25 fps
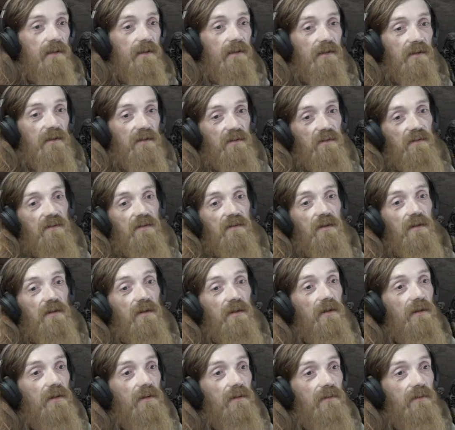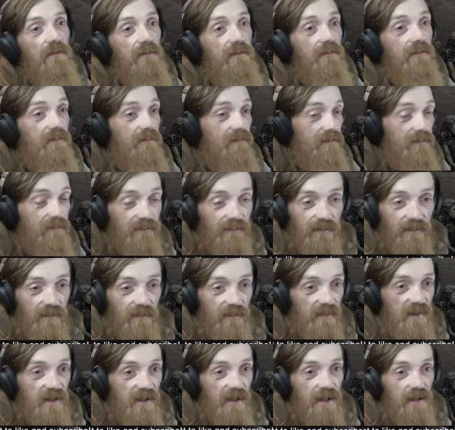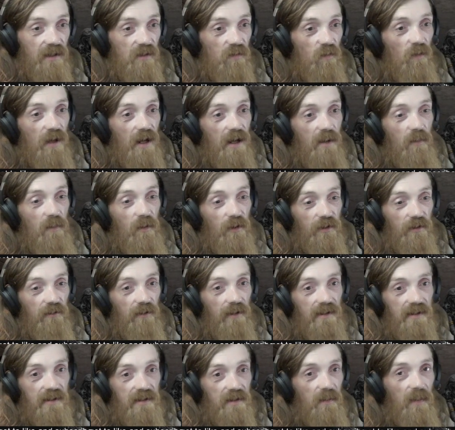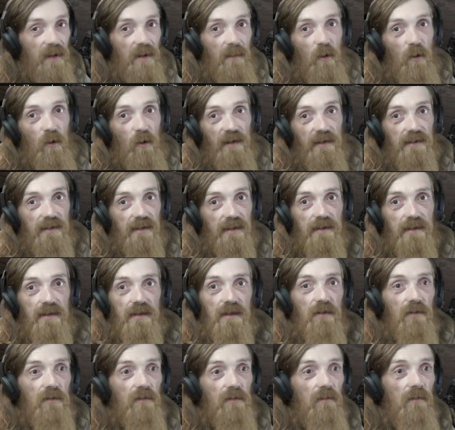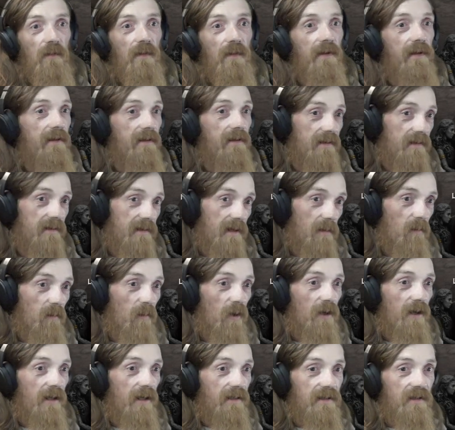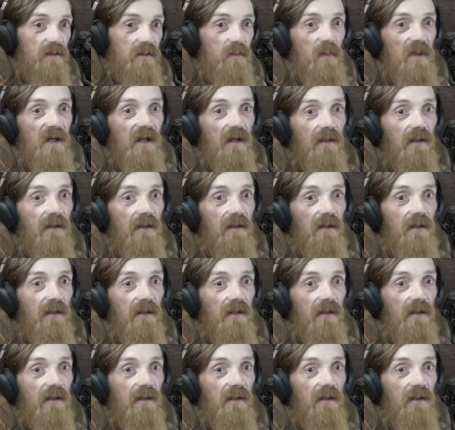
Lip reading: So that's what I put the rest of my points into when I'm running this build.